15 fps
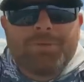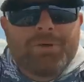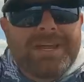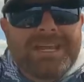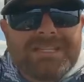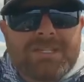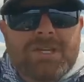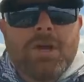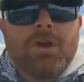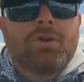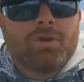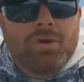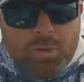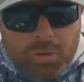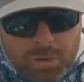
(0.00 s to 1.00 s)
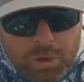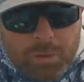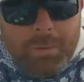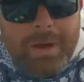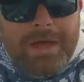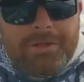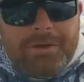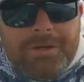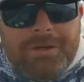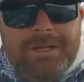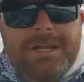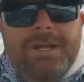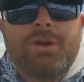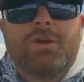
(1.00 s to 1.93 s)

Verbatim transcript: brings cooler weather,